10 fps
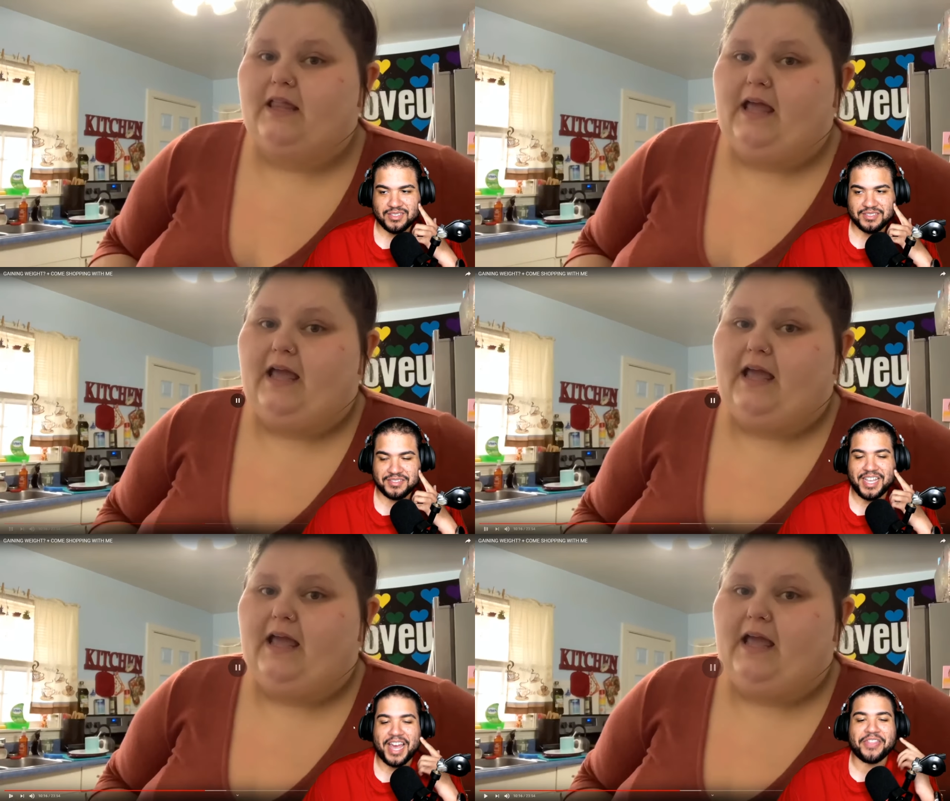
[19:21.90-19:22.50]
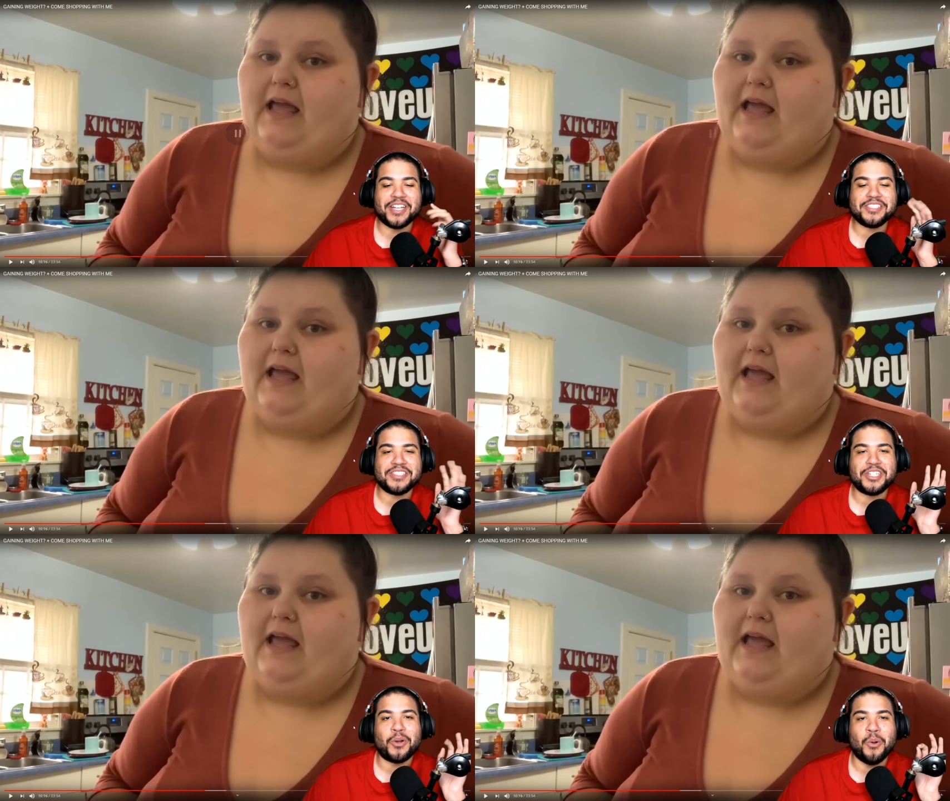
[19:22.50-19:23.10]
Speaker 1: like.
Speaker 2: I thought she
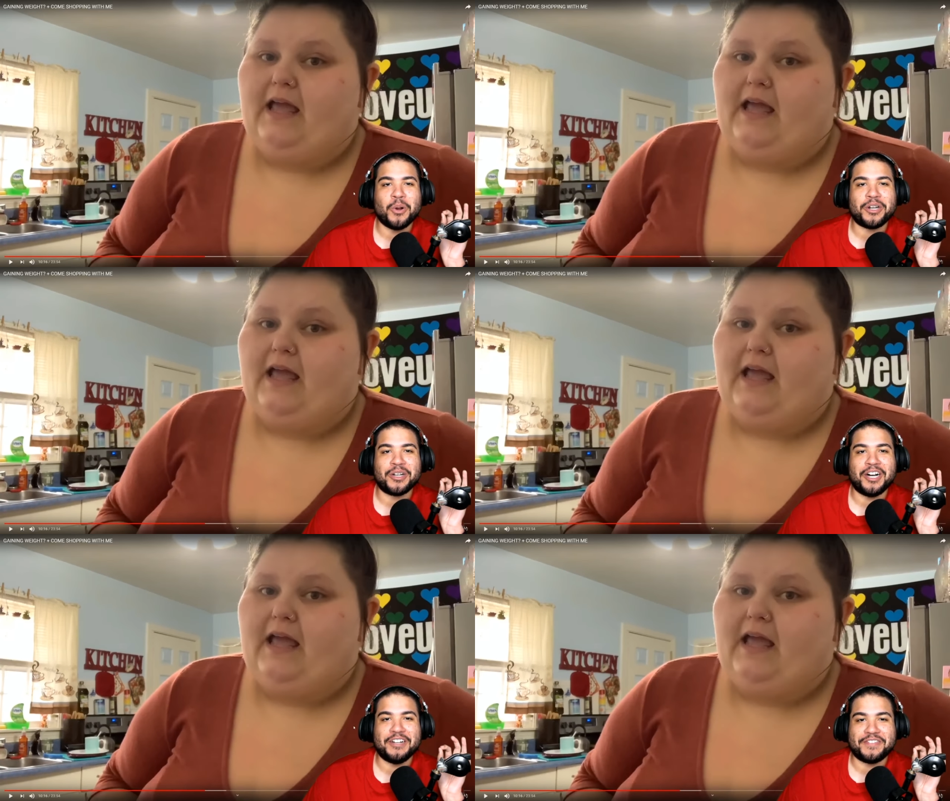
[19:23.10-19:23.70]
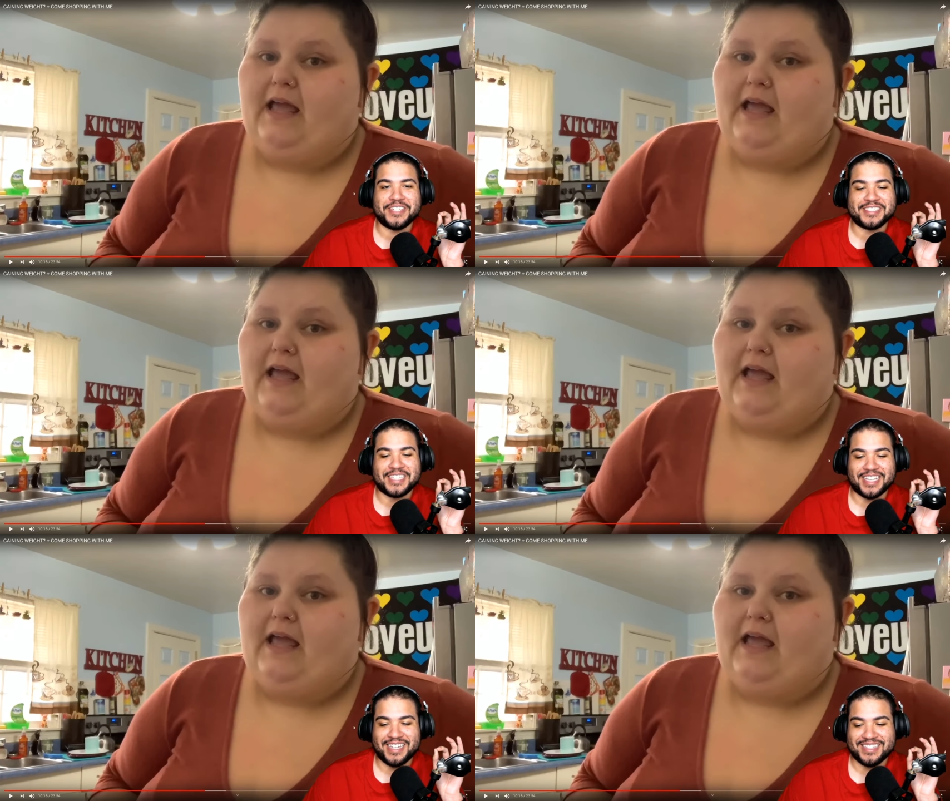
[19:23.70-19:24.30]
said horde haul for a
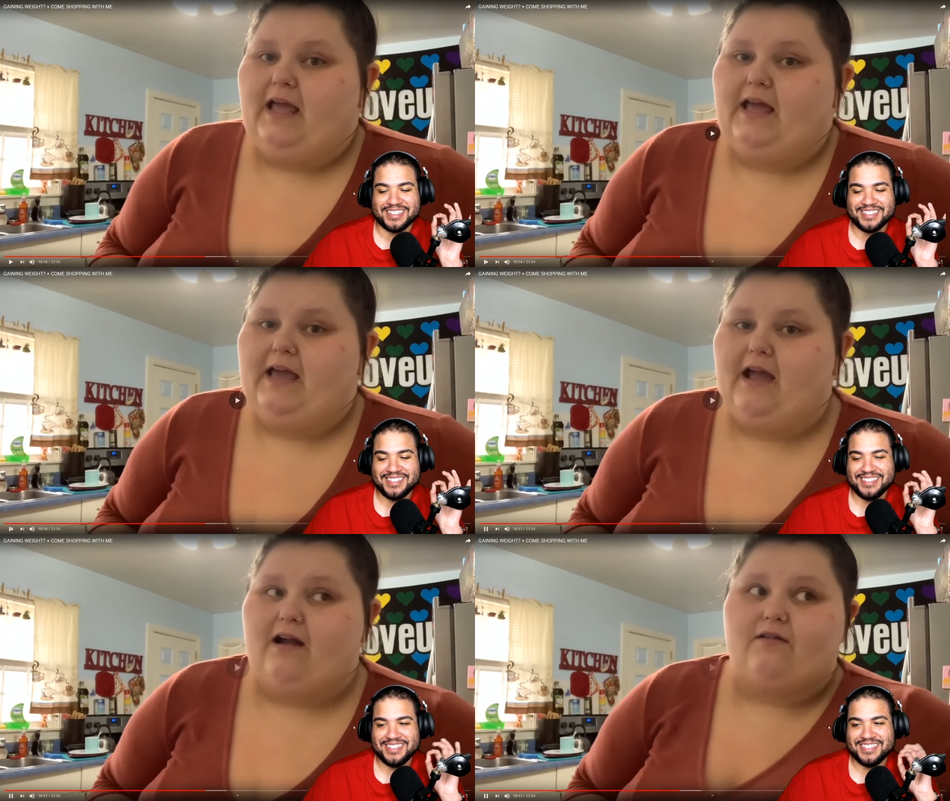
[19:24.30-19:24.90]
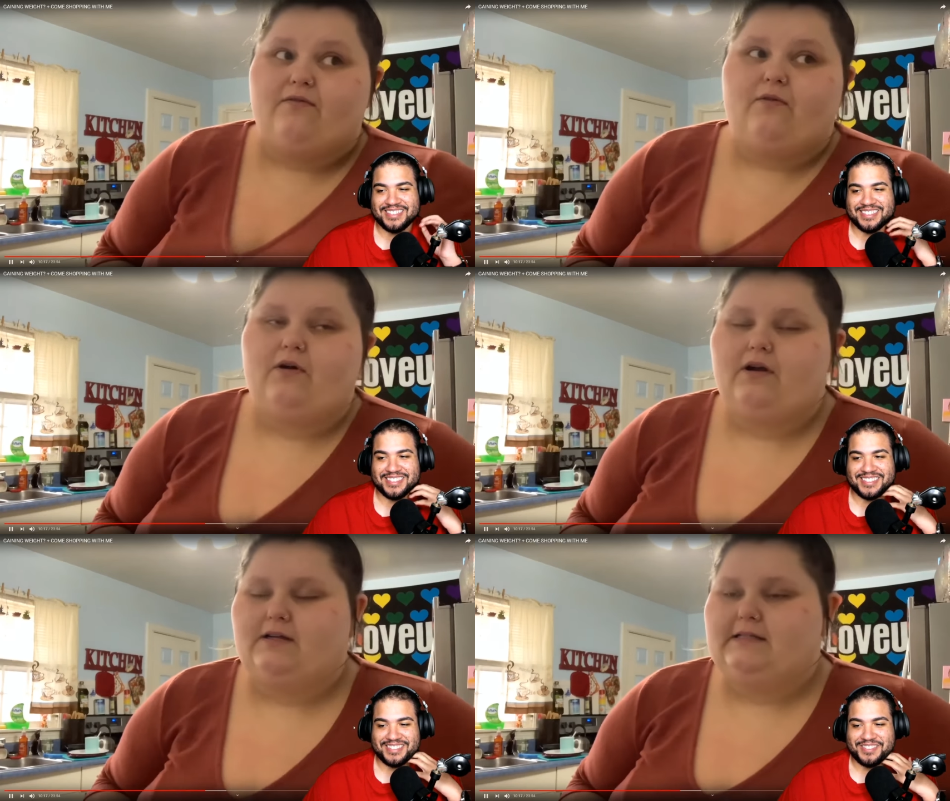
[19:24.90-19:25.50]
second.
Speaker 1: Care for
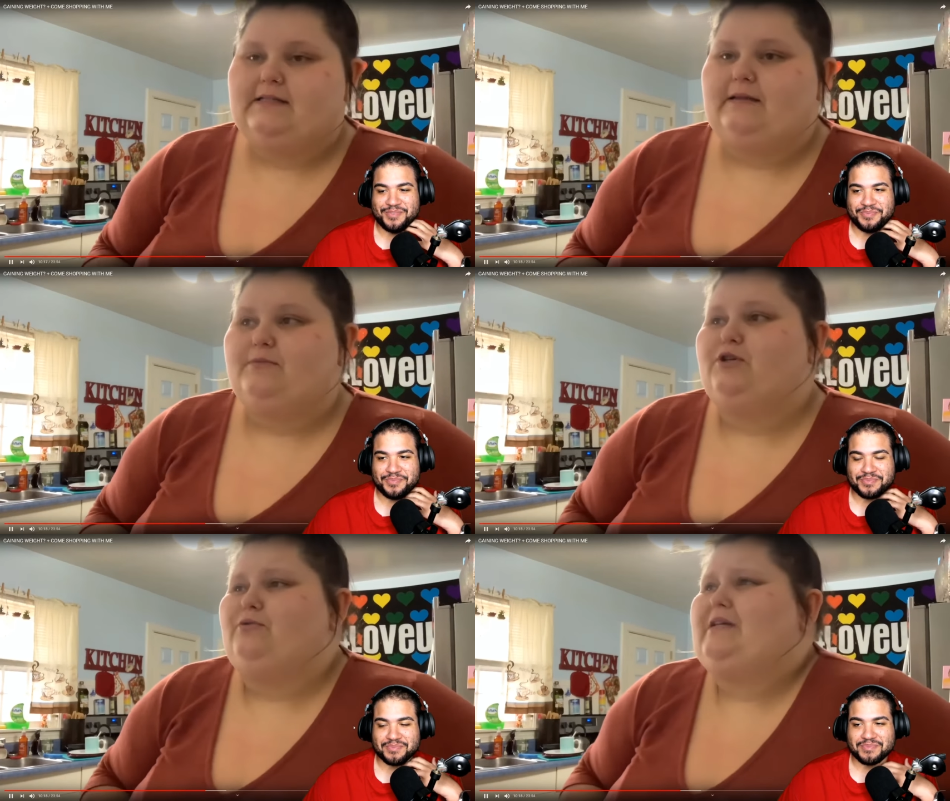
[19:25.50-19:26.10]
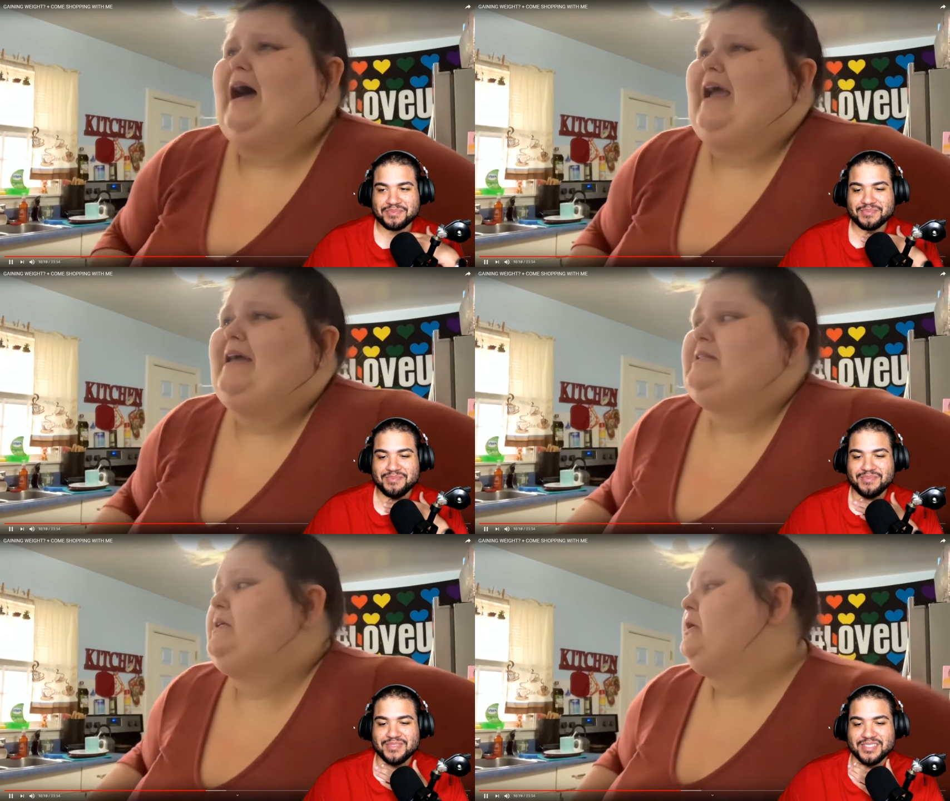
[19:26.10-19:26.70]
because it seemed too
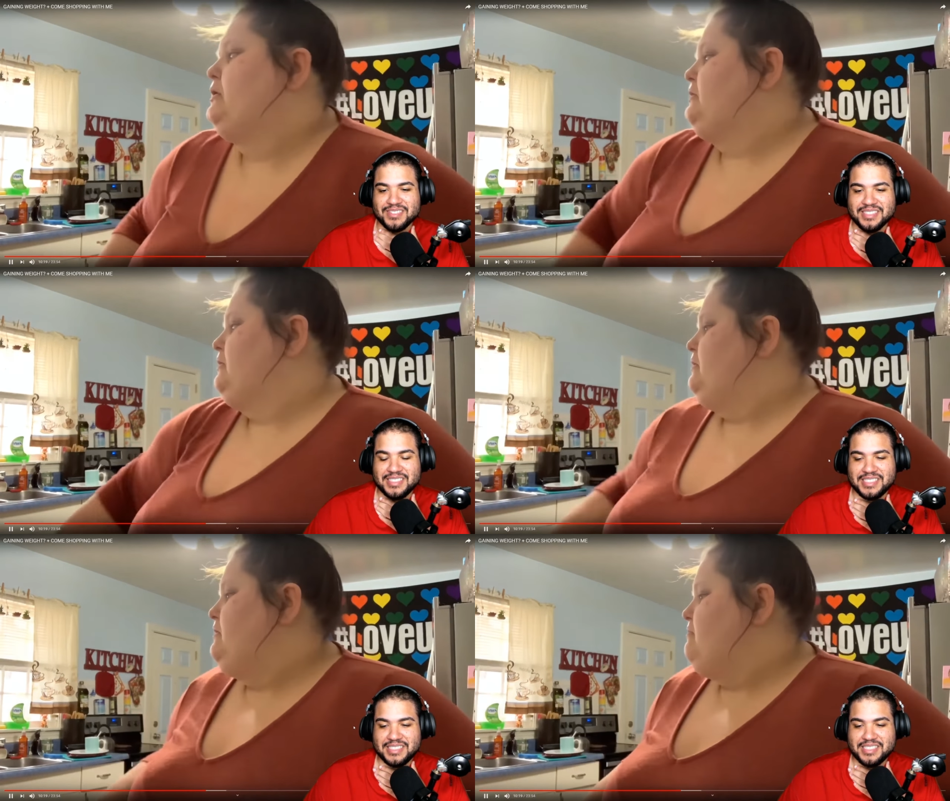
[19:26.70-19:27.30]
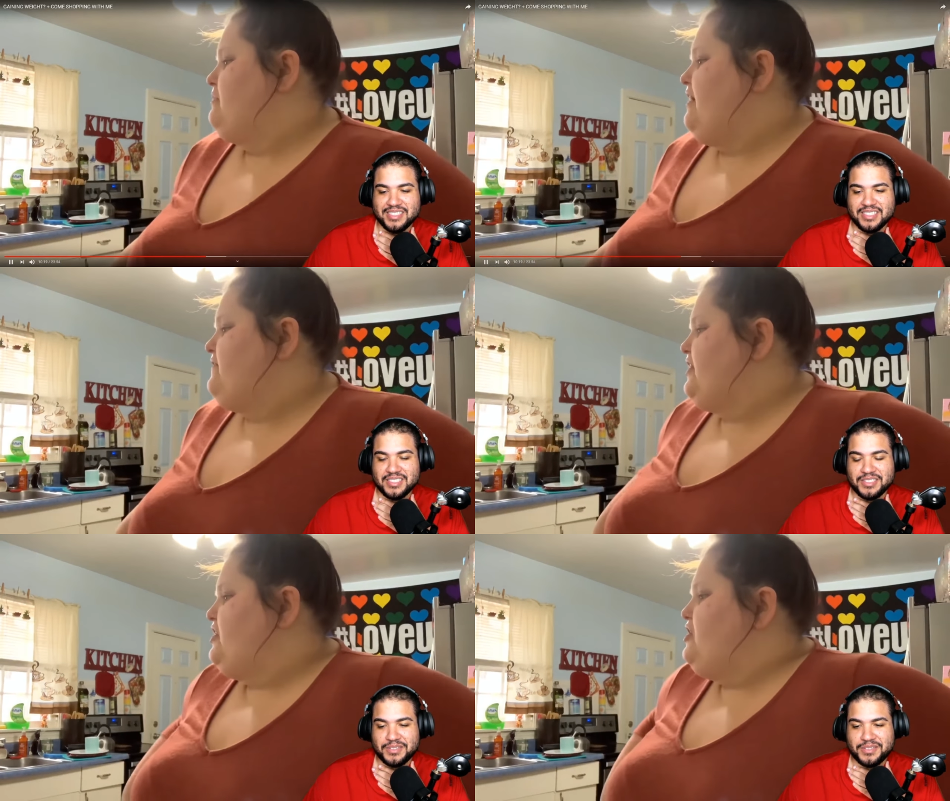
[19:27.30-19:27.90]
tight. But I
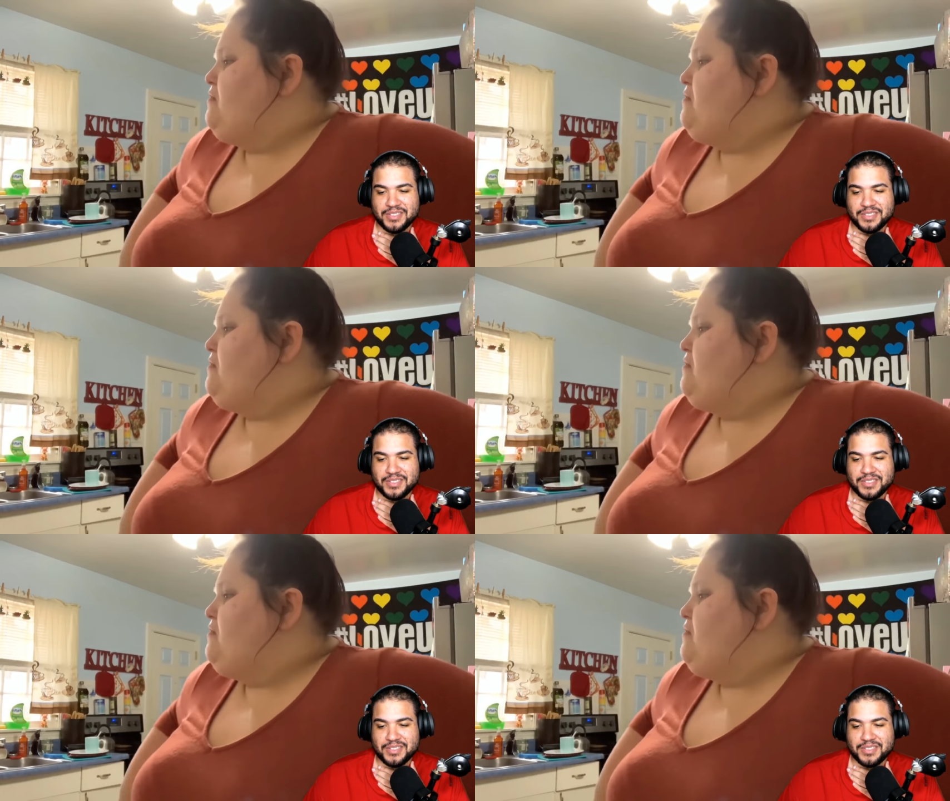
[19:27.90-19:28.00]
figured, you know